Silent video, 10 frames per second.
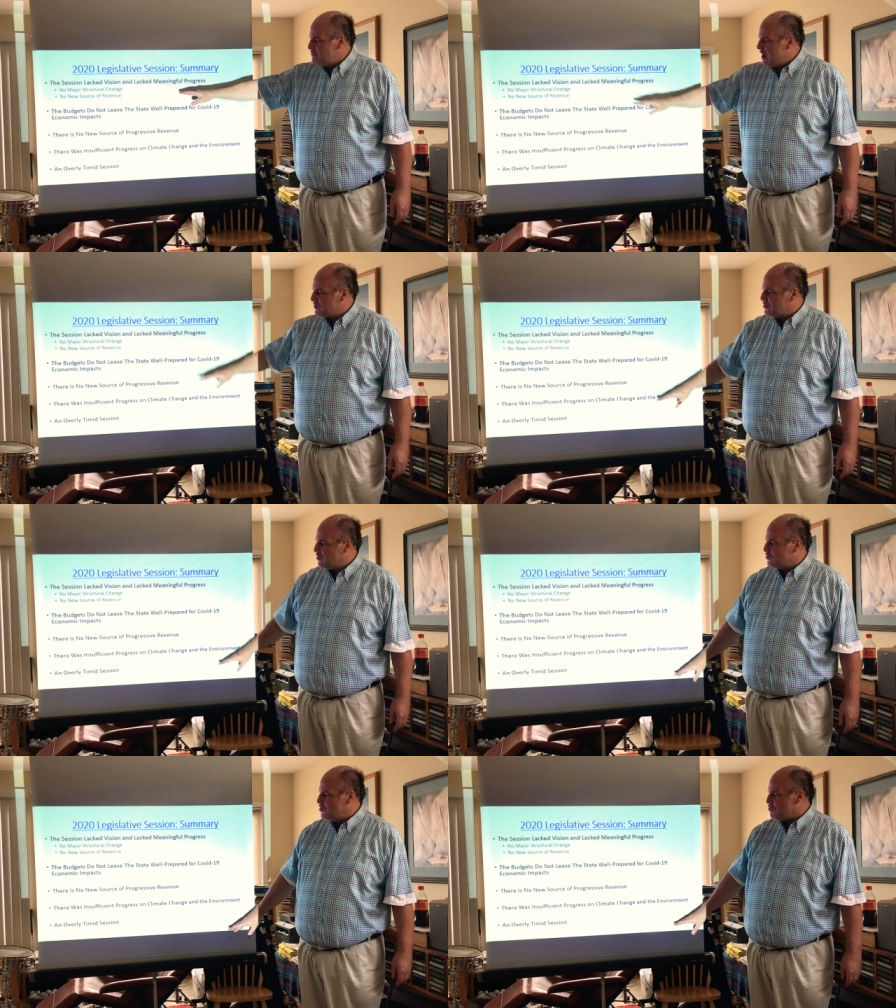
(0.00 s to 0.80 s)
the fact that
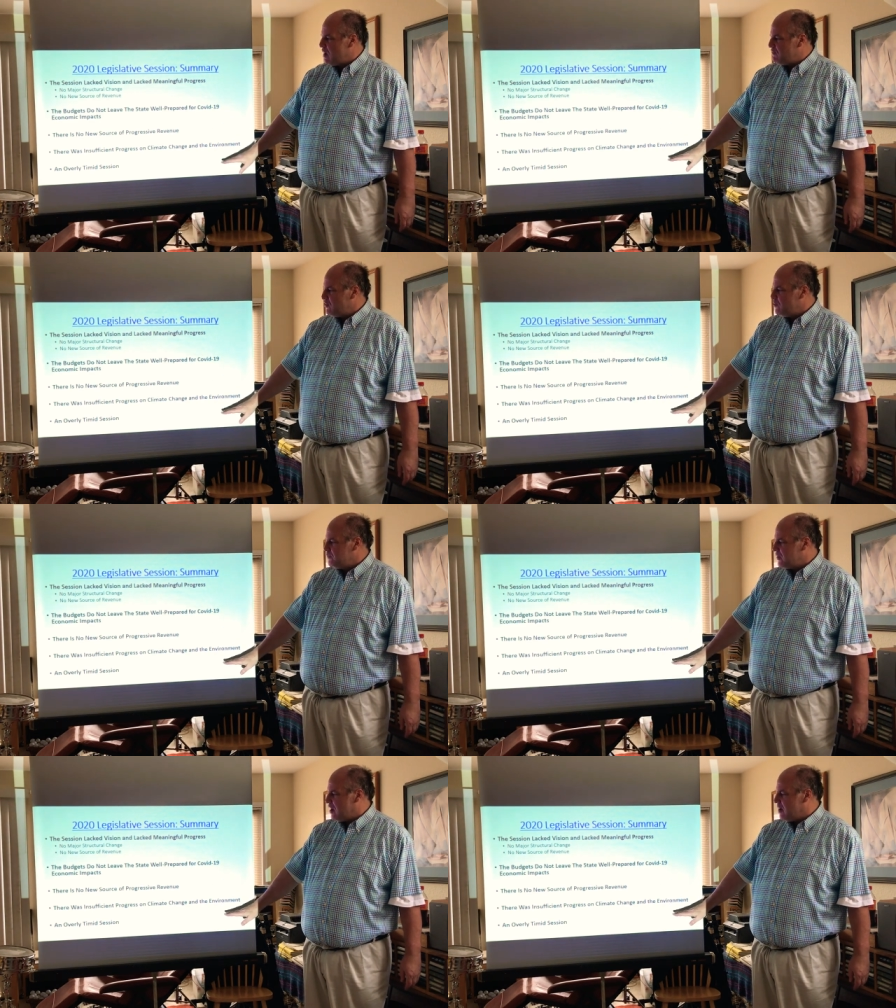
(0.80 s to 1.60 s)
there's no revenue.
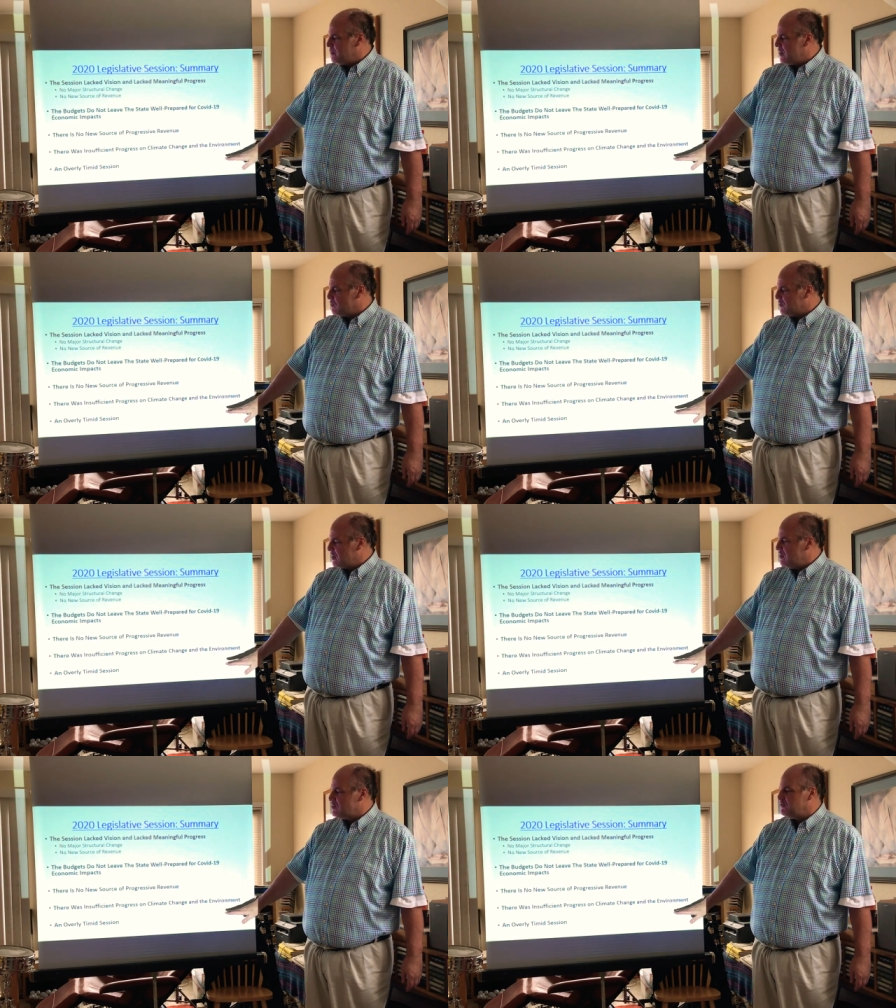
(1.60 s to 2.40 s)
There was
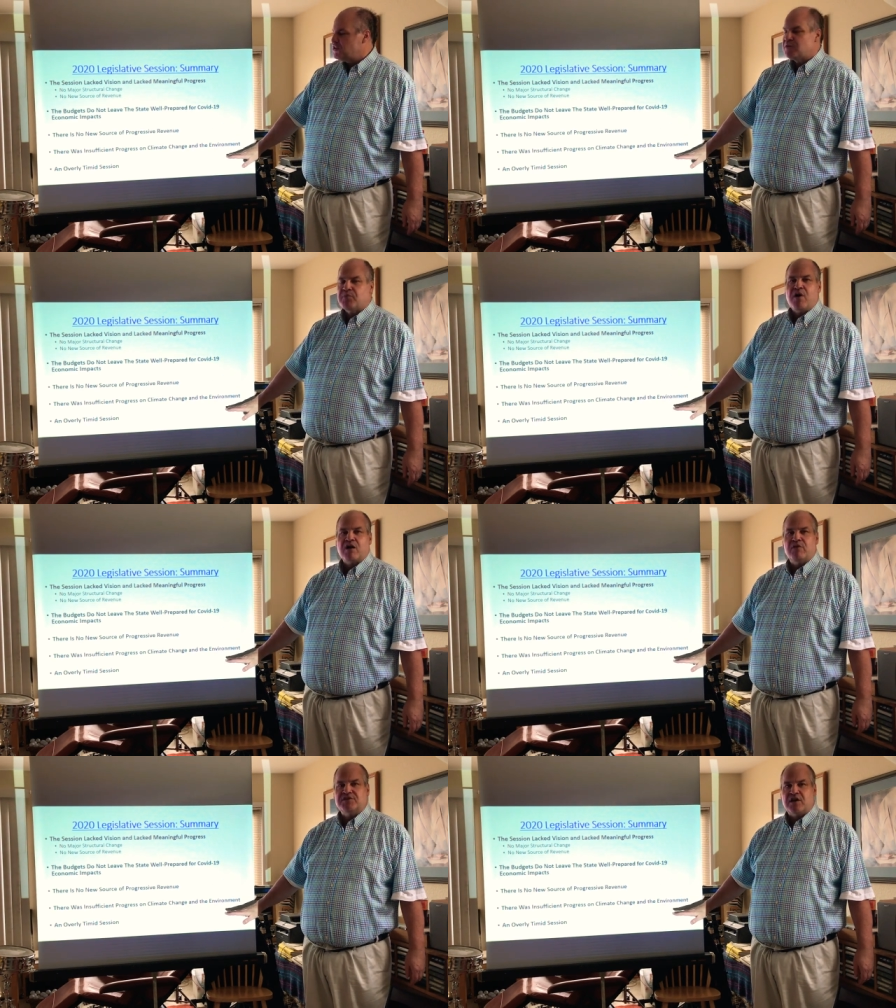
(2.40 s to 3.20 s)
insufficient
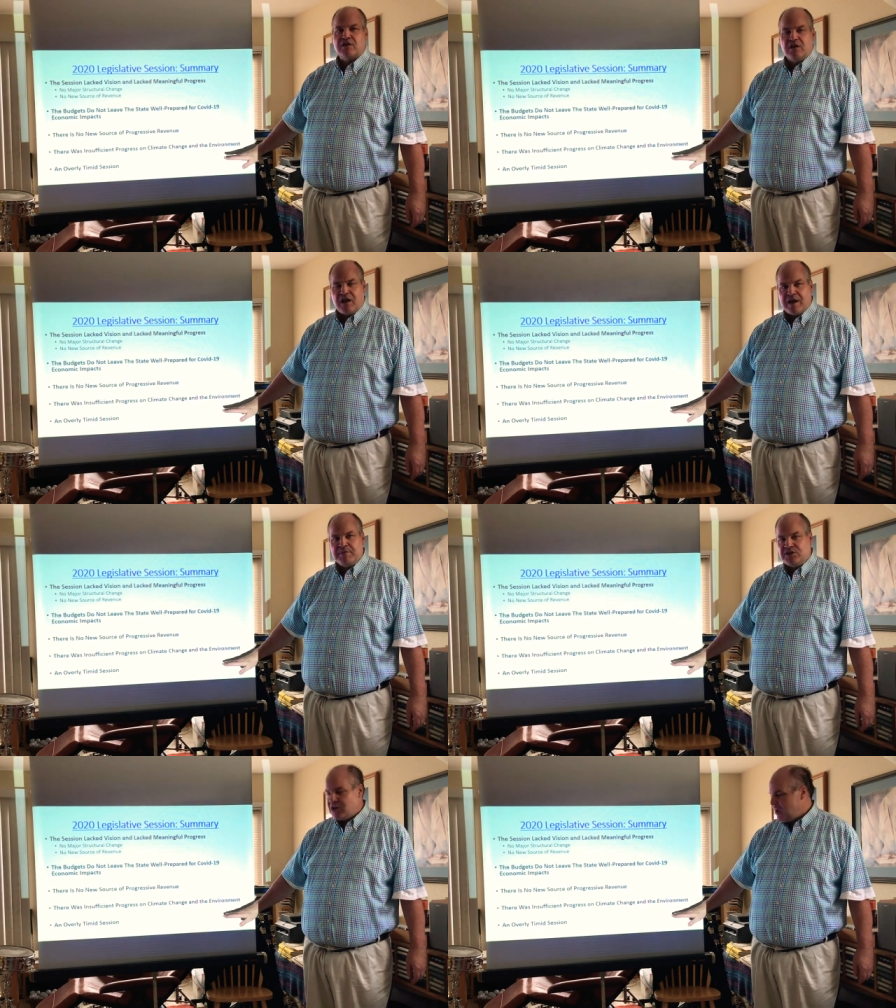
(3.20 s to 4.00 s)
progress on
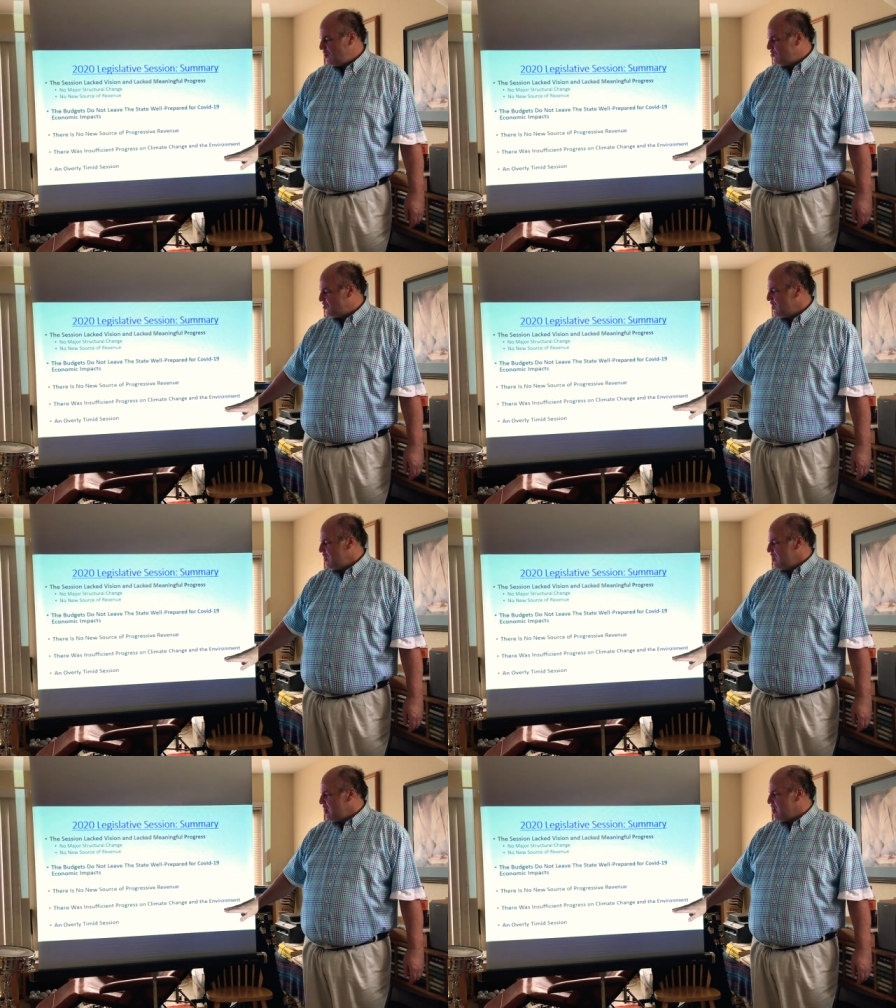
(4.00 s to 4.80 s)
climate change
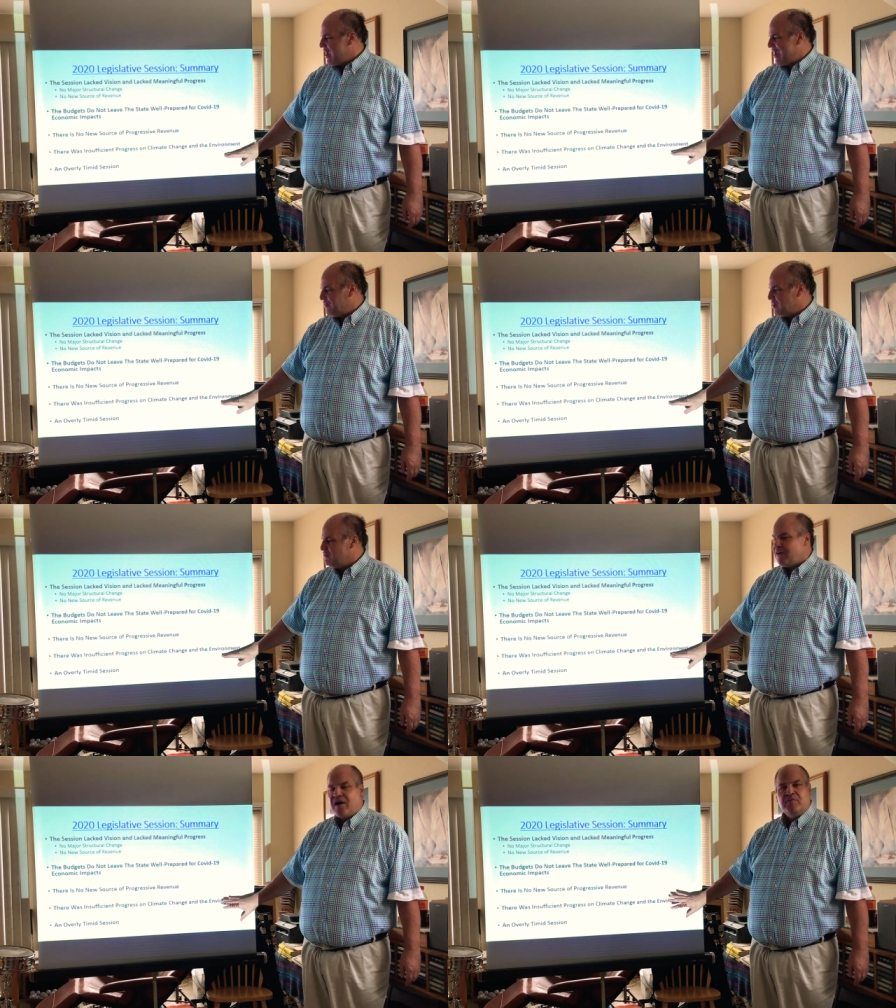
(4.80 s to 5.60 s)
and the
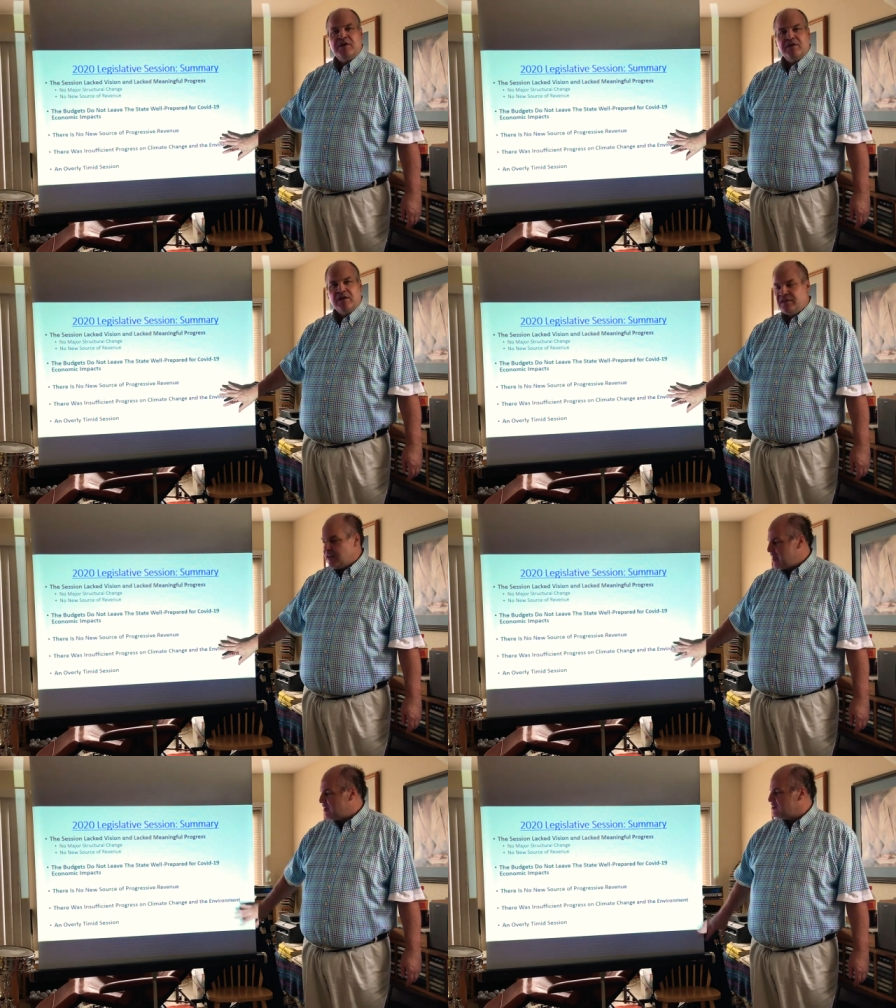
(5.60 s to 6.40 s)
environment in
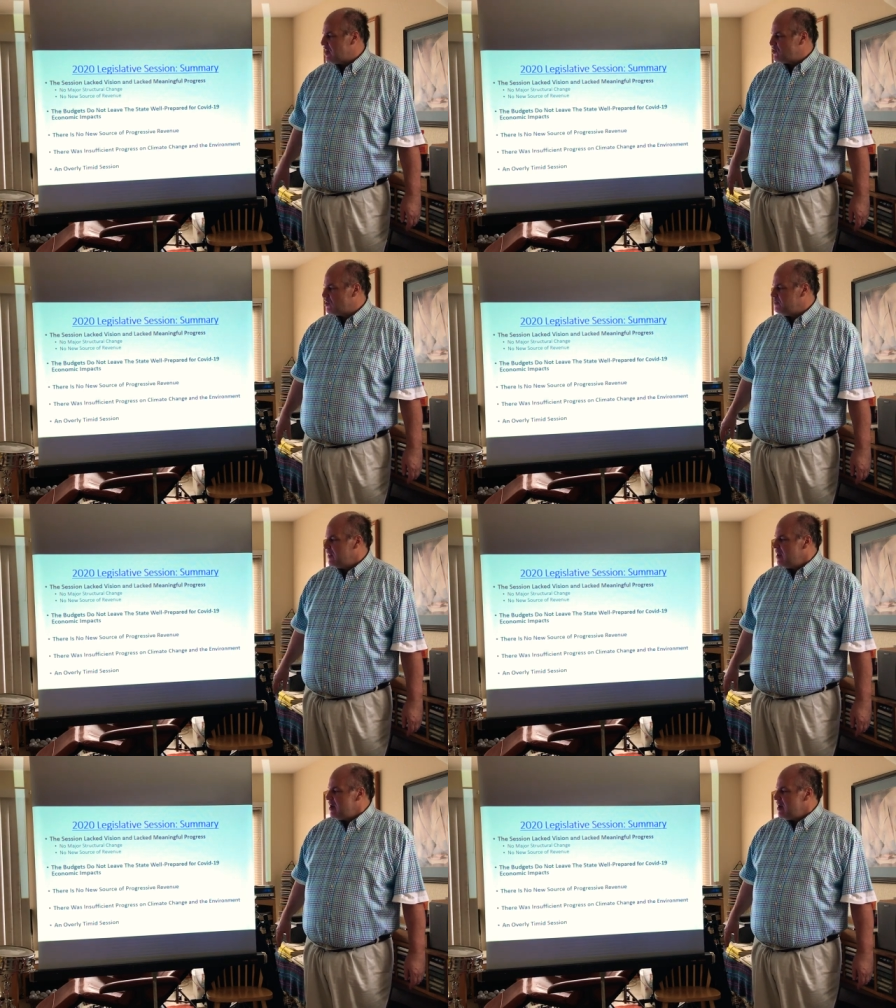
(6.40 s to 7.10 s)
the last session.